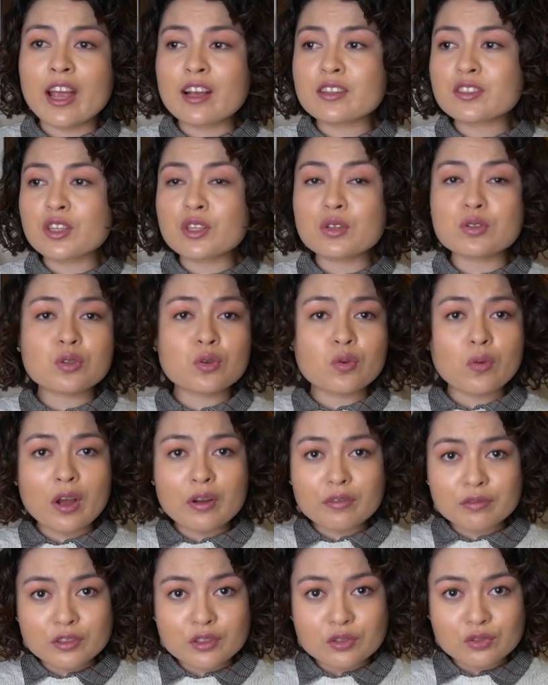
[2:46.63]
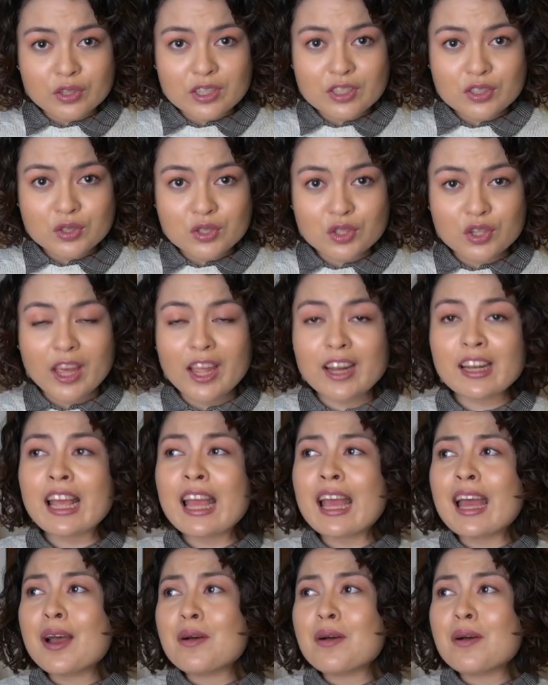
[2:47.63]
asking you to go out for drinks tonight,